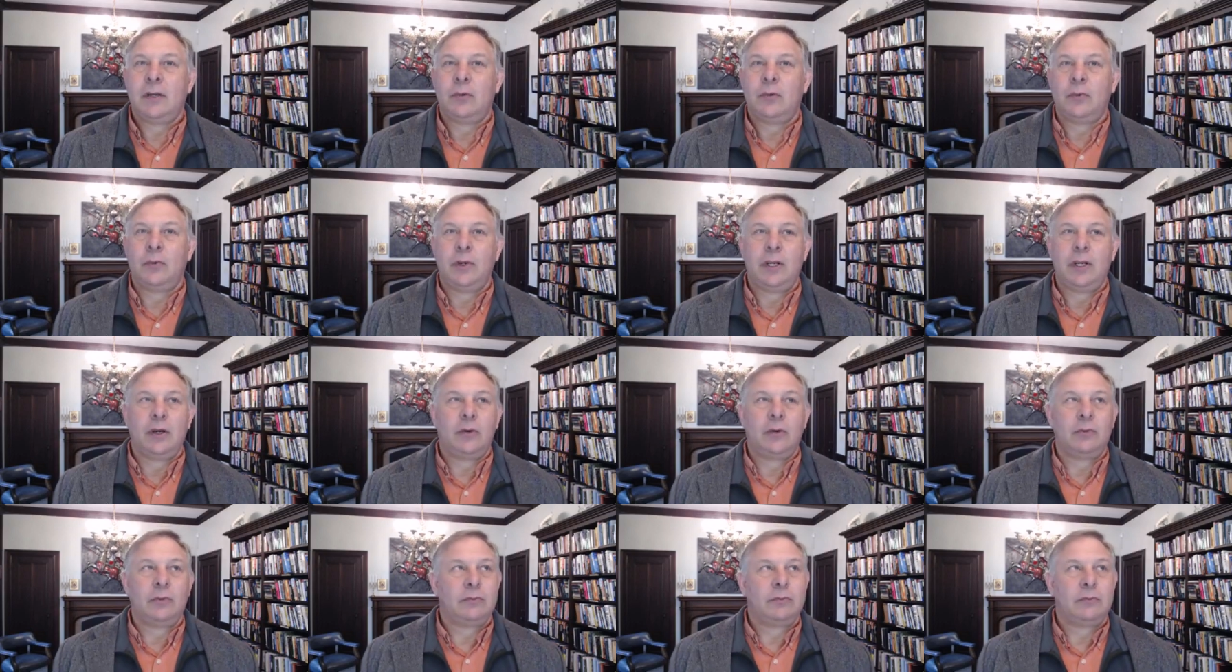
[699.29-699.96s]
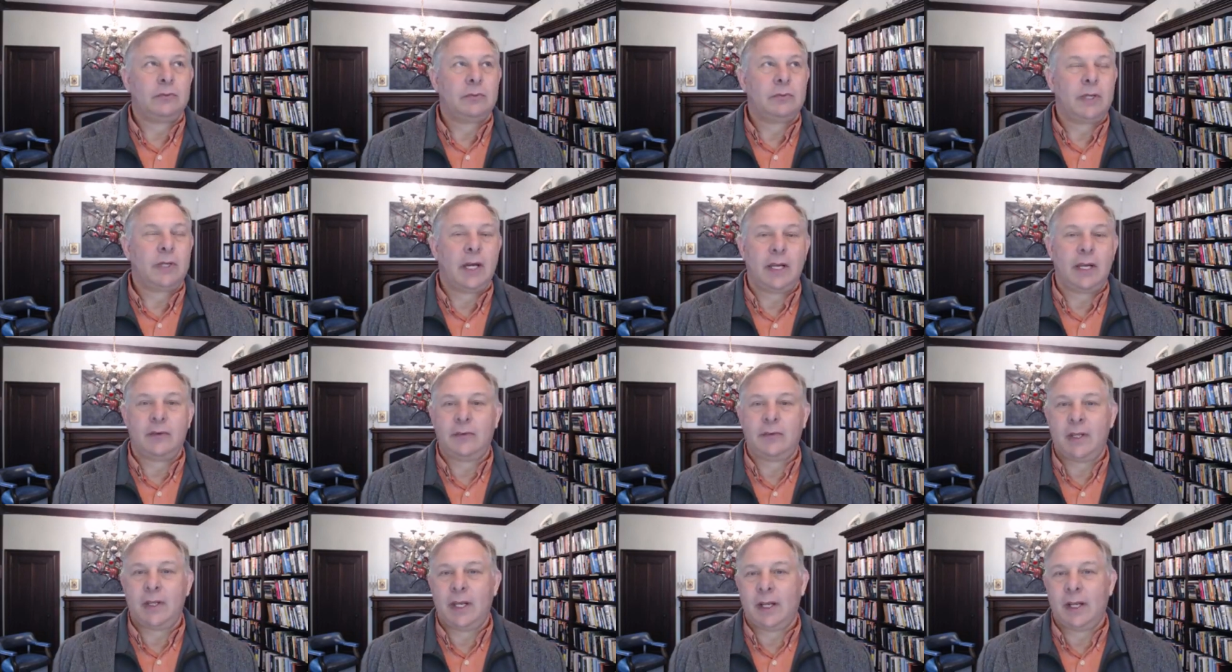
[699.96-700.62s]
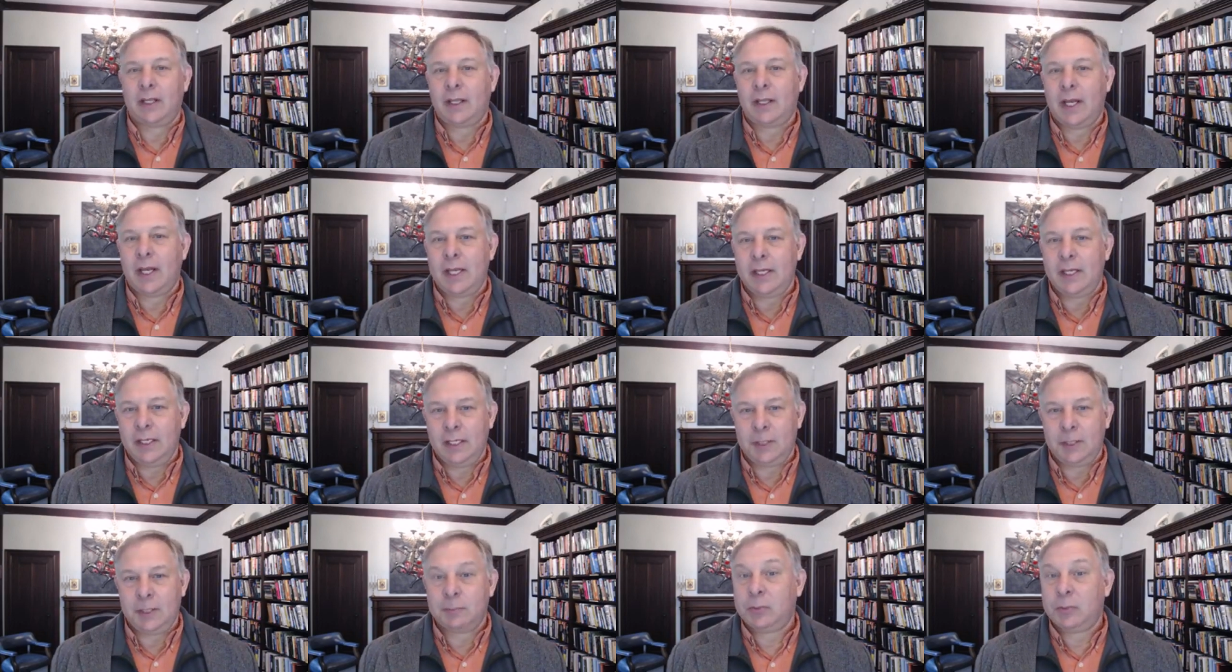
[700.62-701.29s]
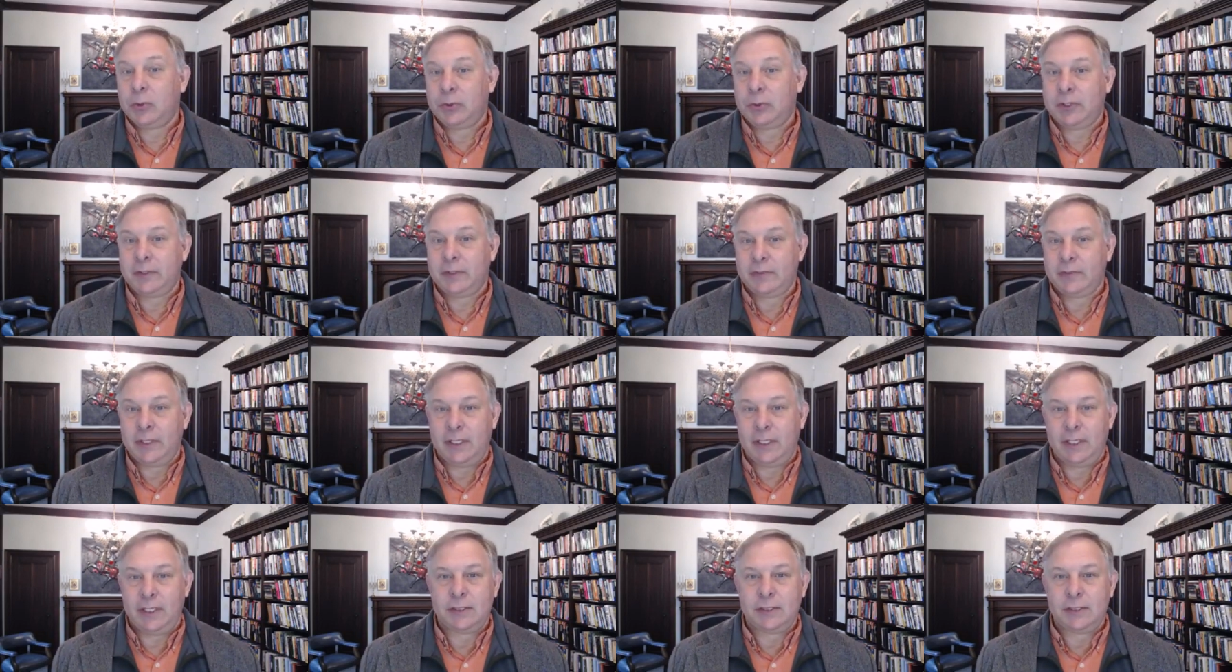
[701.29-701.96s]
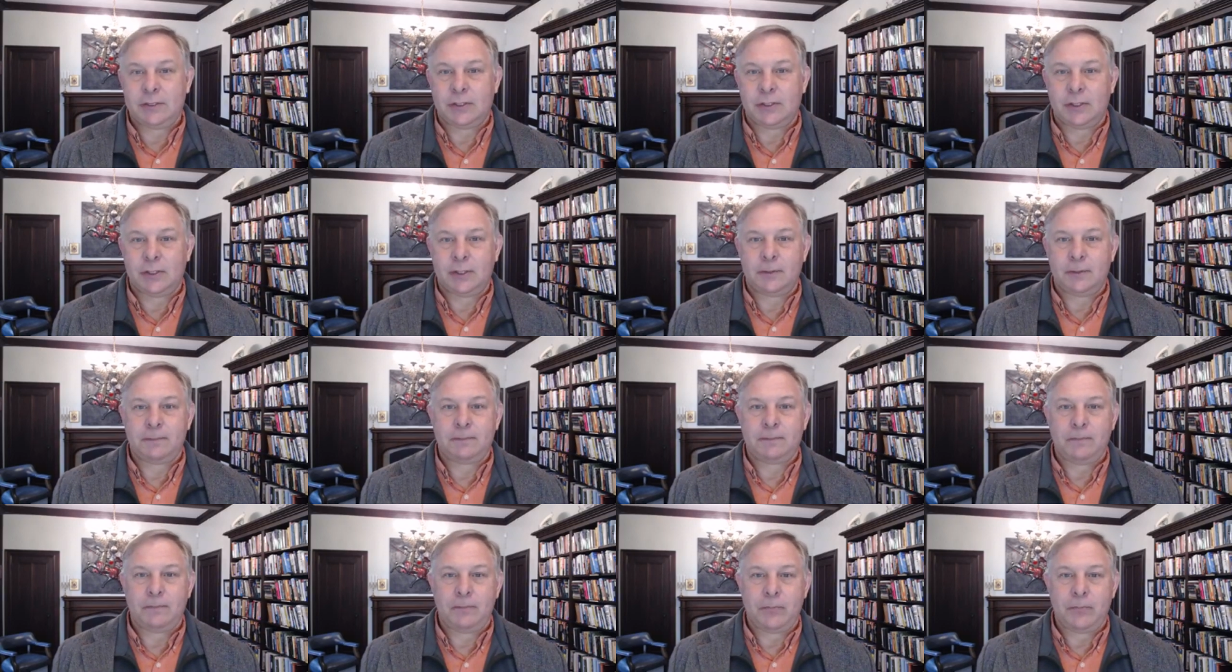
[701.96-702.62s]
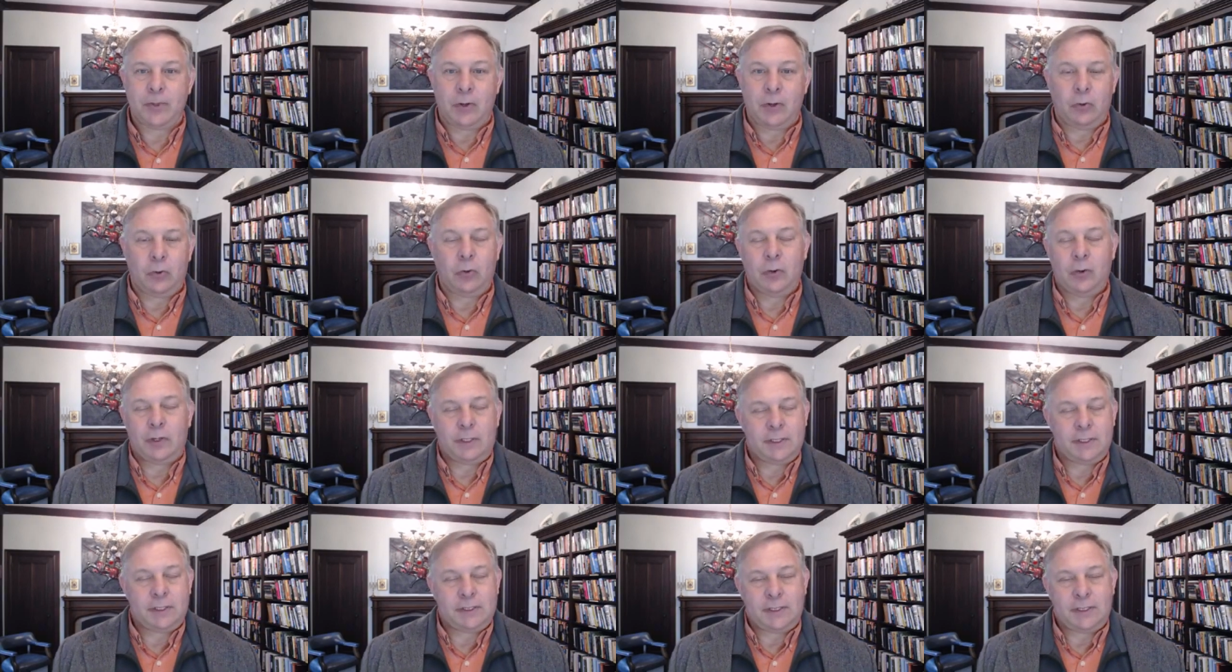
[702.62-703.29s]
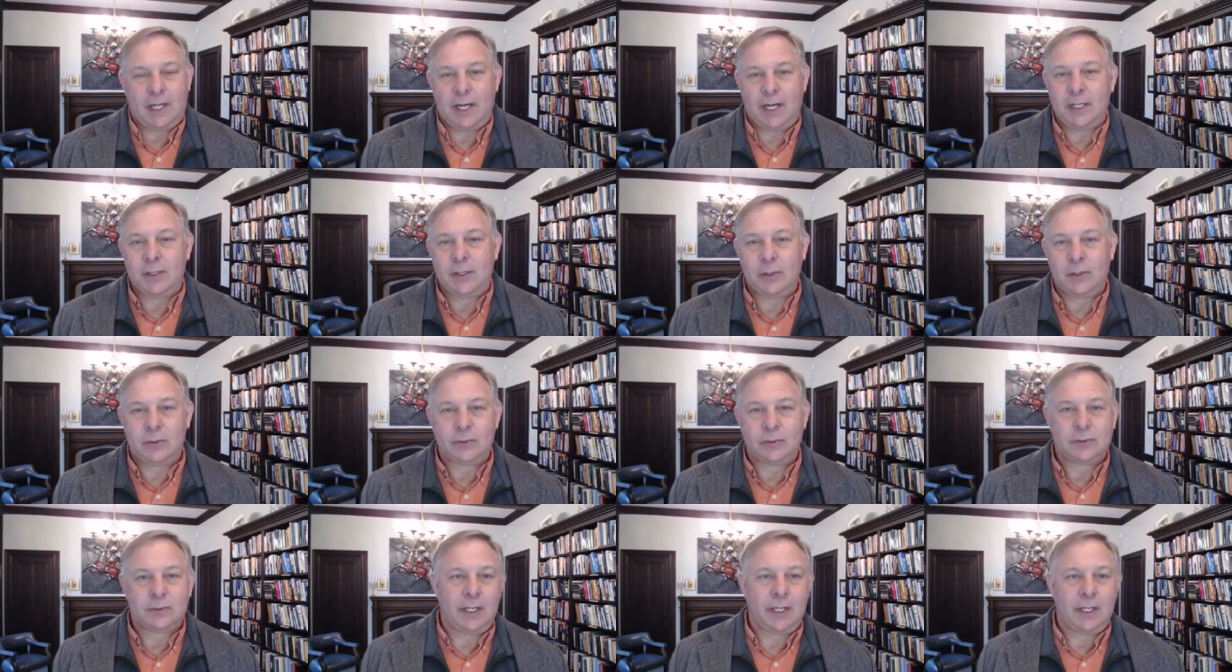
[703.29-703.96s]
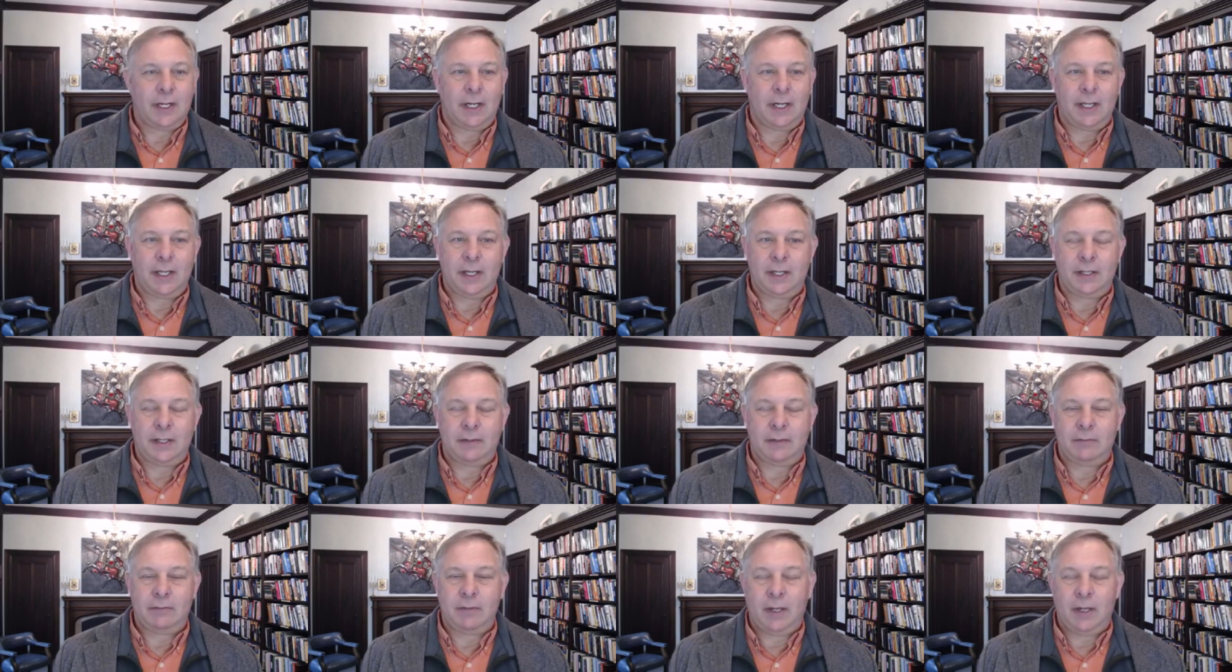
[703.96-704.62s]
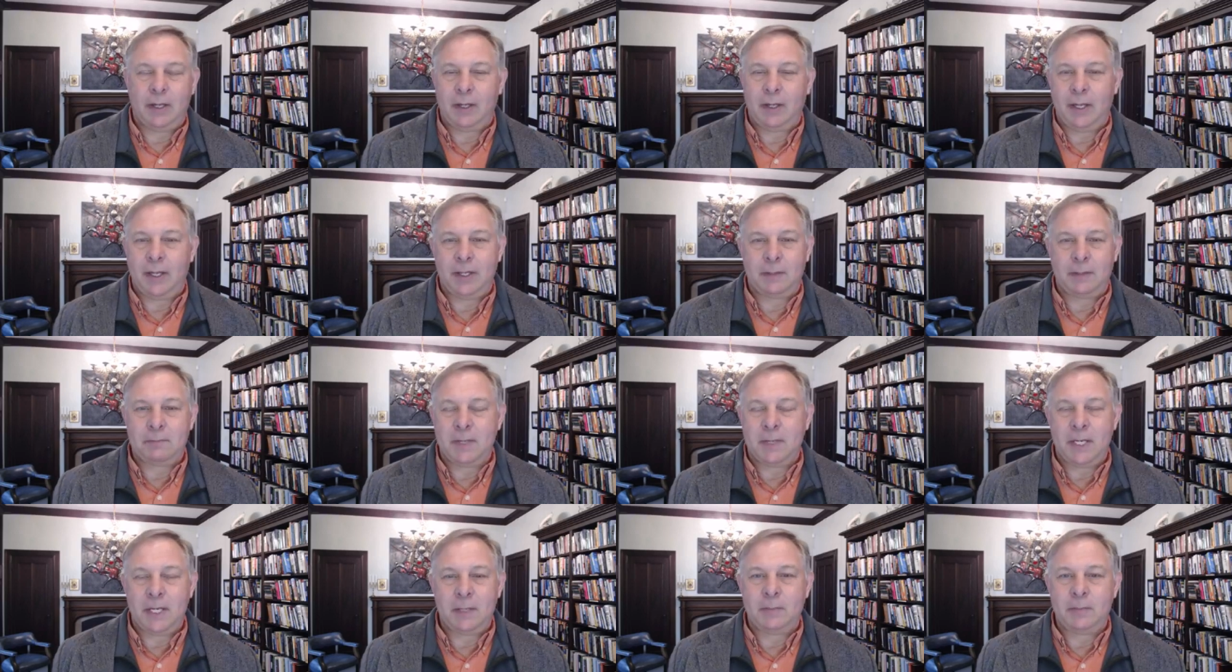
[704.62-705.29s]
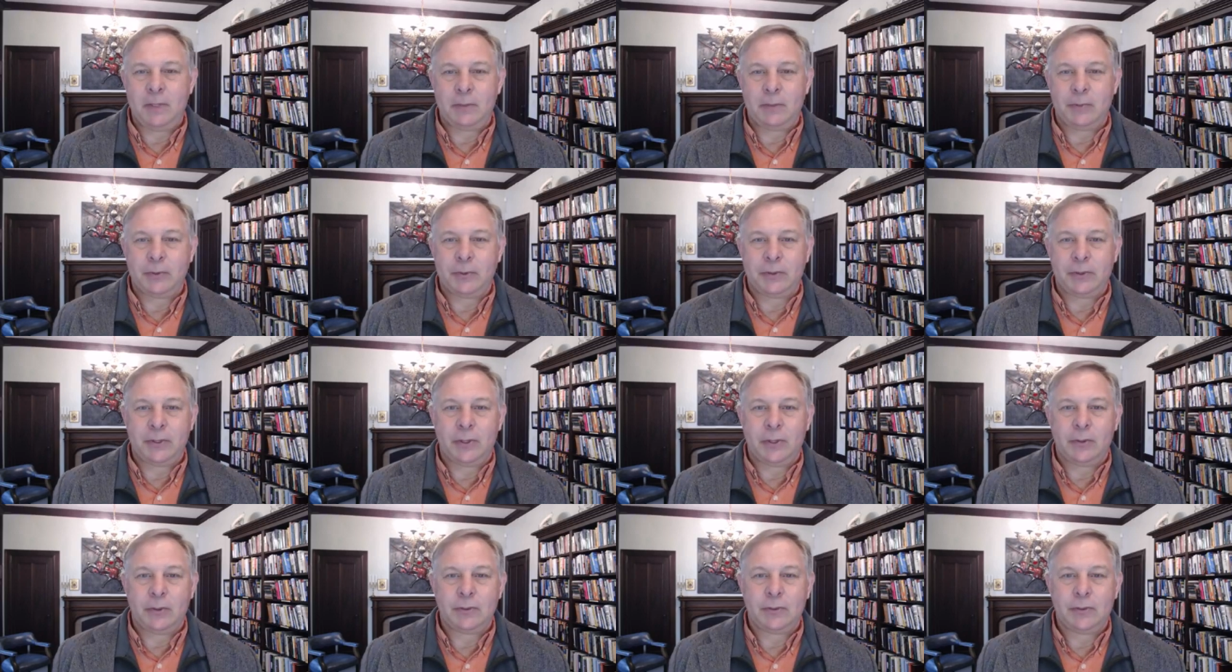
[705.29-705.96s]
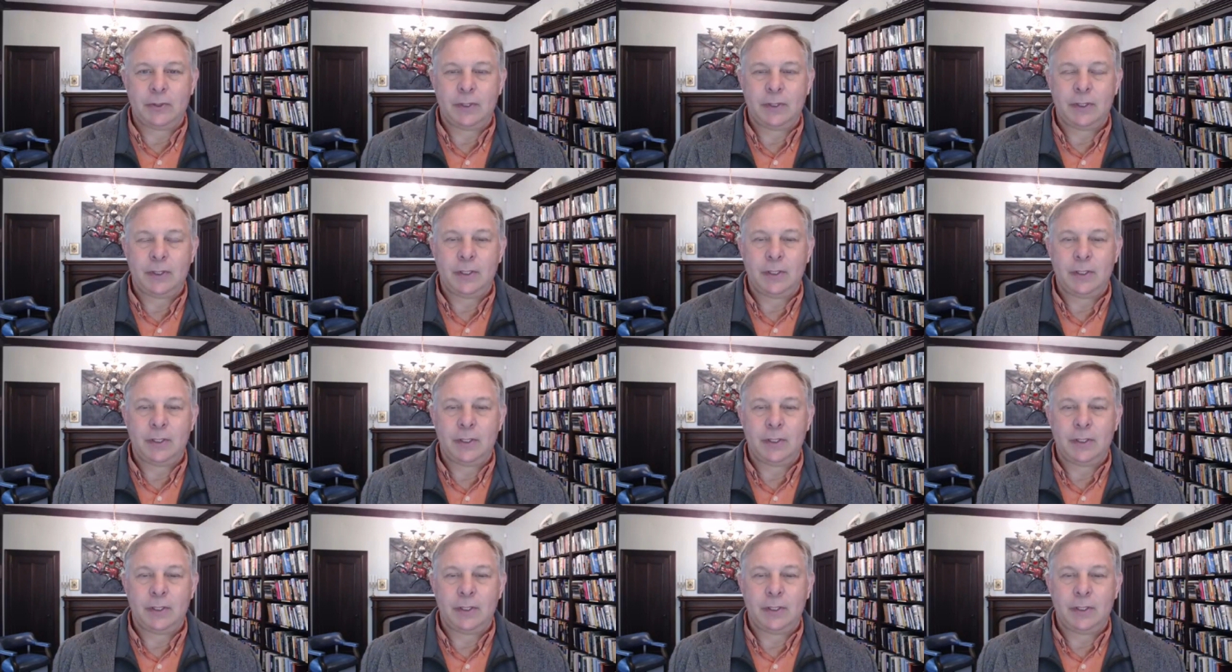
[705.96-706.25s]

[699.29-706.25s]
we don't kind of get a lightning bolt of an answer, or at least I don't, and I think many people don't.